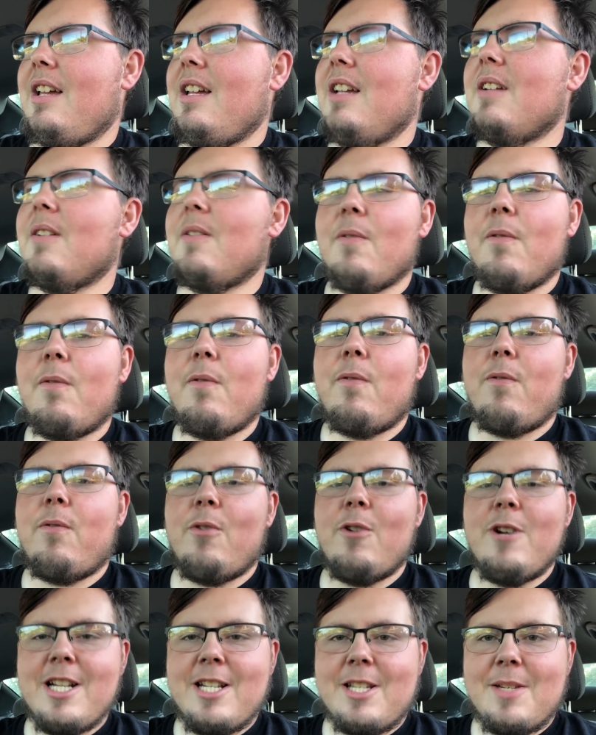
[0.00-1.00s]
It
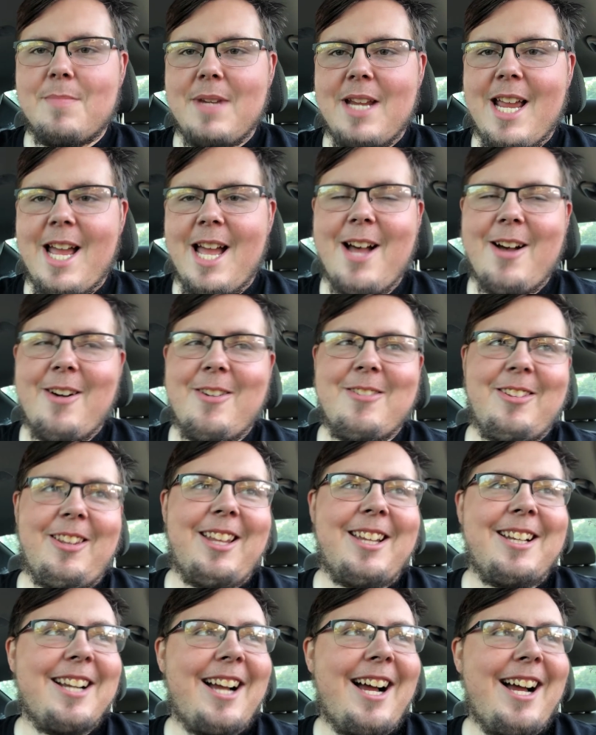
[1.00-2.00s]
freaked me out.
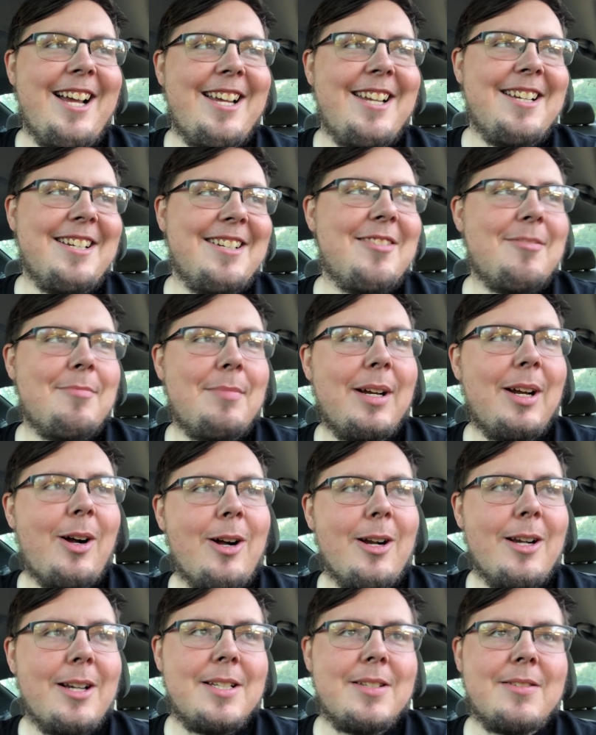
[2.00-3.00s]
Like, my
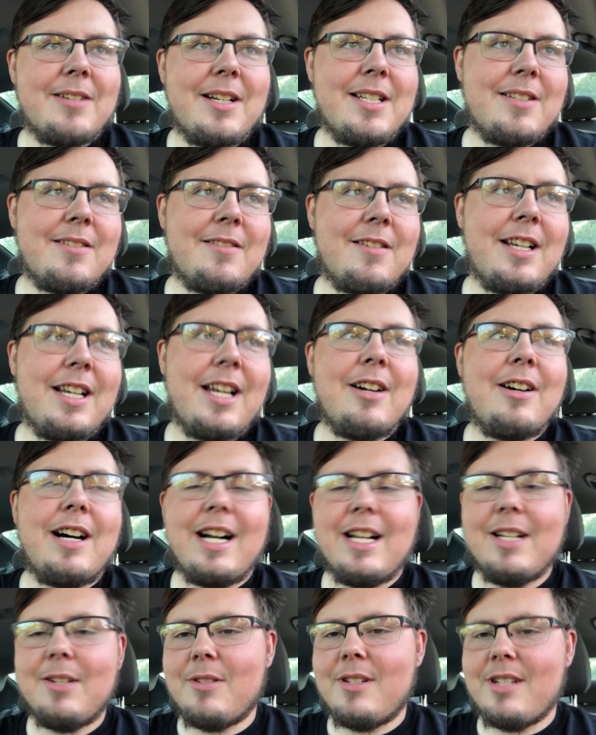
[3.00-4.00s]
heart is racing right now.
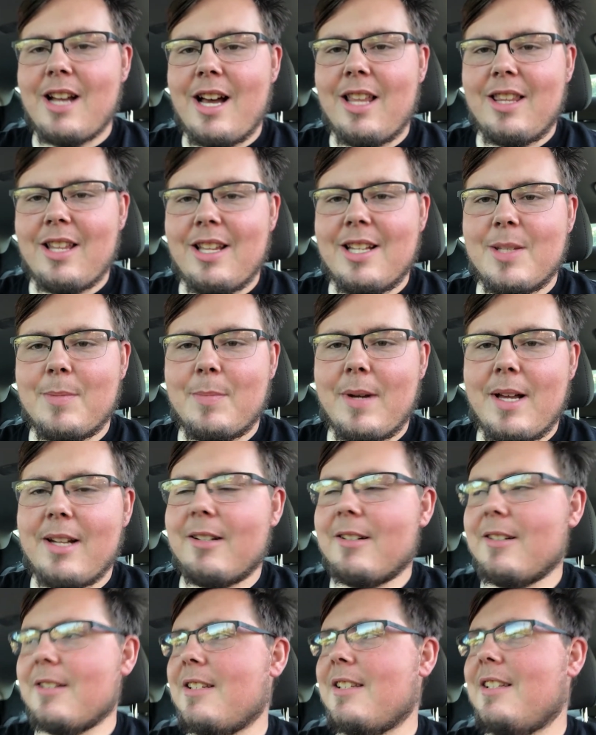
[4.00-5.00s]
I do not like
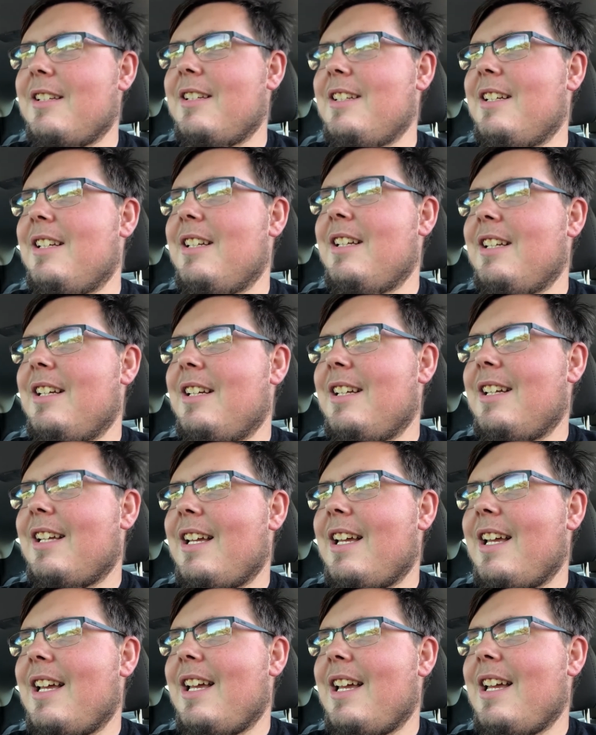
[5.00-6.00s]
spiders.
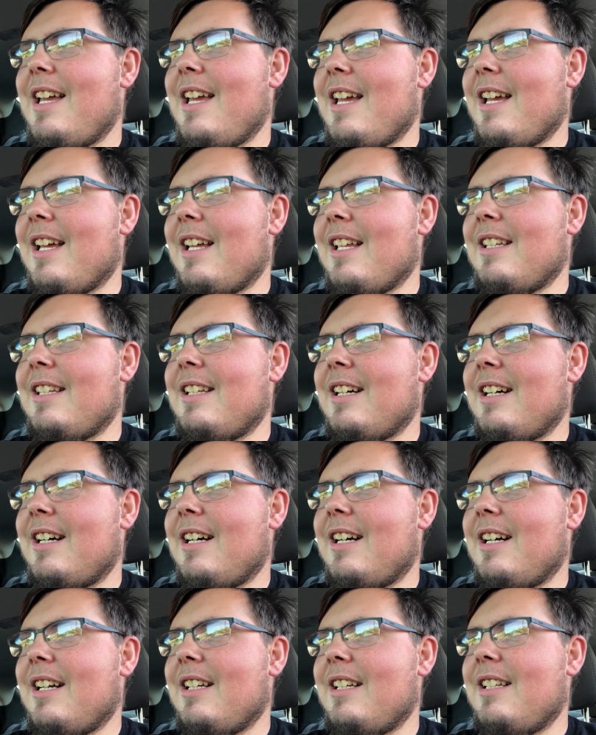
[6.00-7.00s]
And
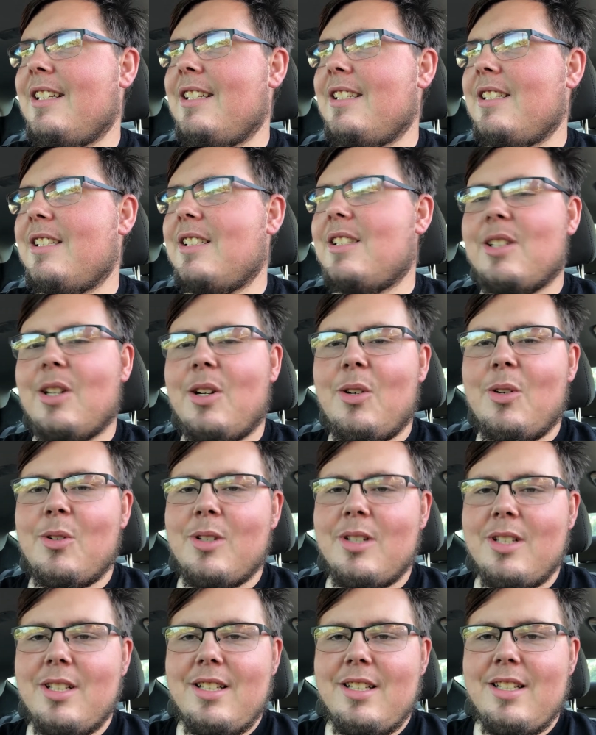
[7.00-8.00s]
so
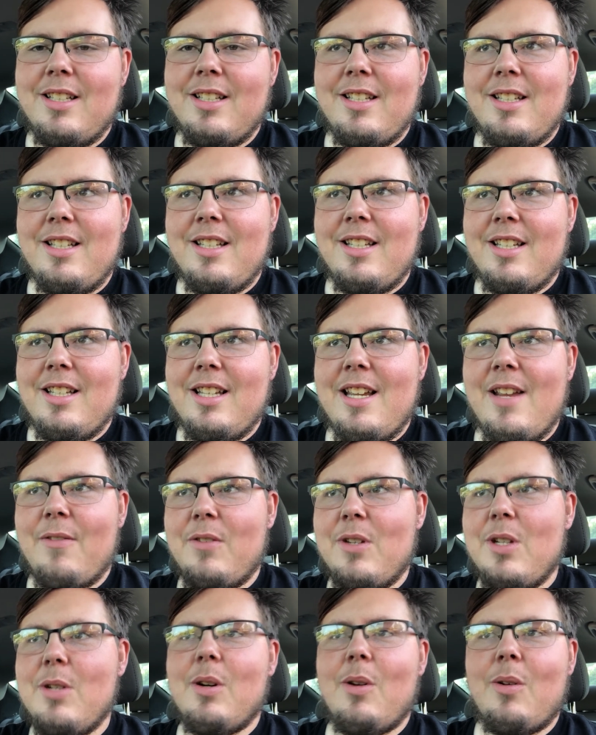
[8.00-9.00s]

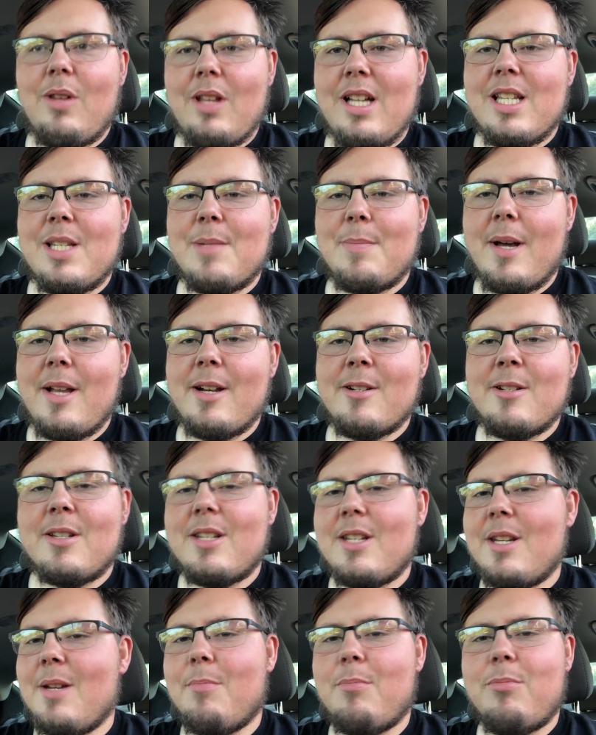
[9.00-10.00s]
if you don't like spiders,
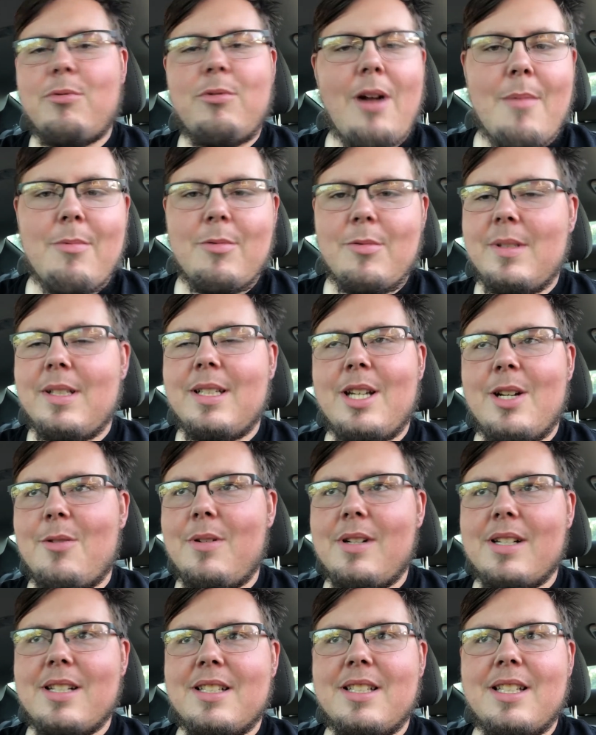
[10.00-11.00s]
you probably don't
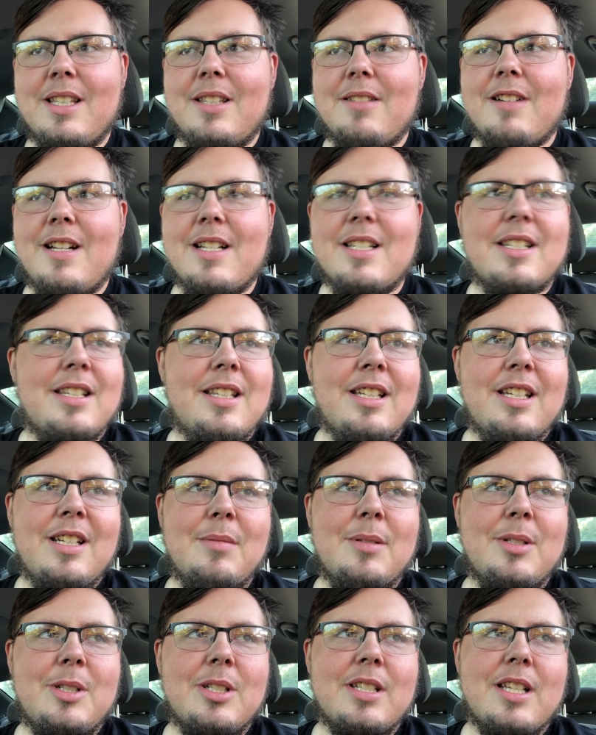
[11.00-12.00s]
want to see the rest of the
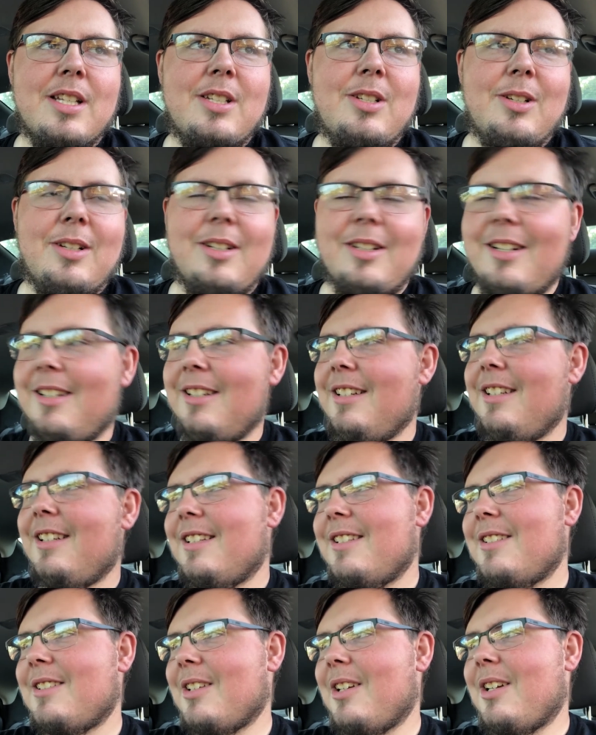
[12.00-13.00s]
images I took.
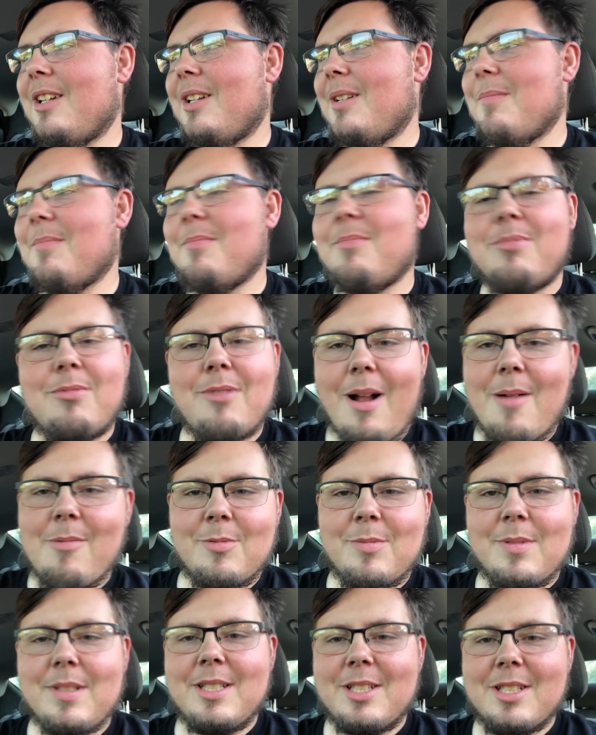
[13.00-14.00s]
So you can
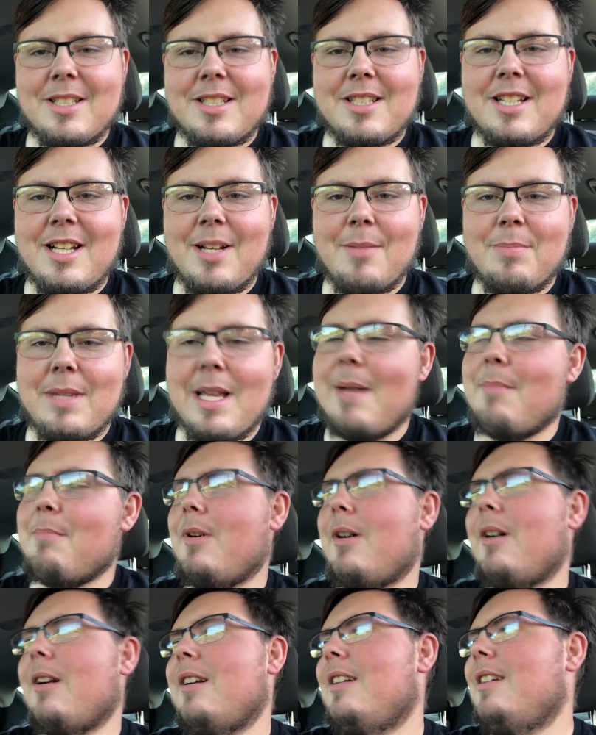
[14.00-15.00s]
probably just skip that
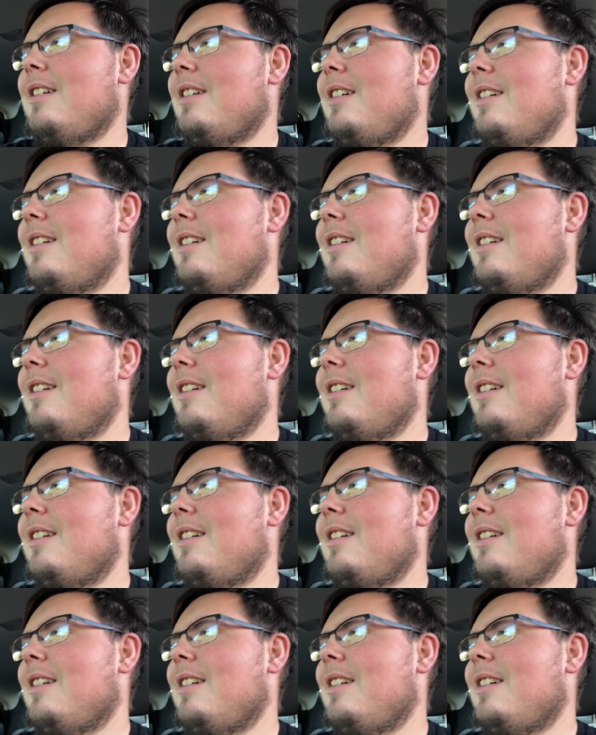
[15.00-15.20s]
part.